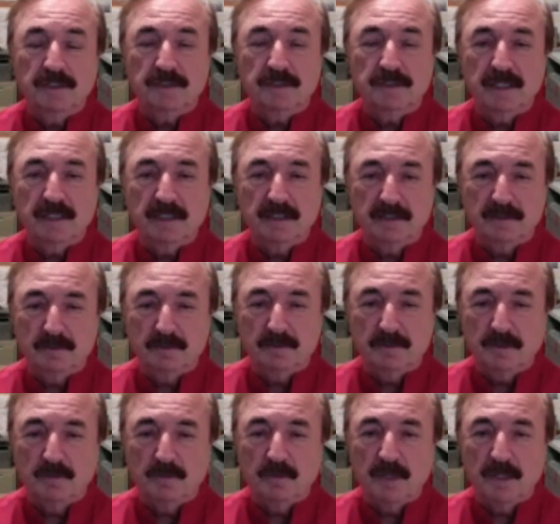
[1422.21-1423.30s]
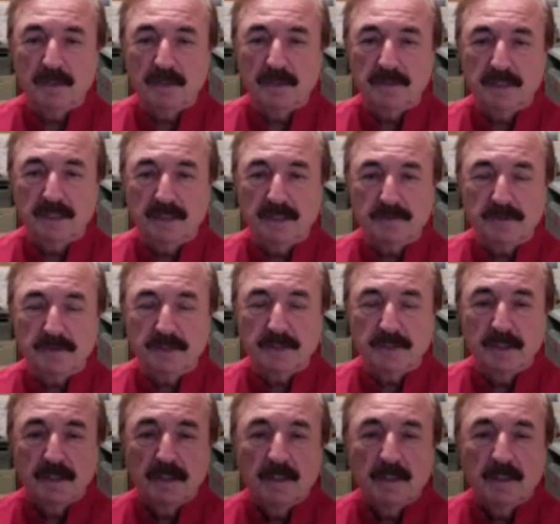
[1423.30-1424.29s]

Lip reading: exciting and wild times.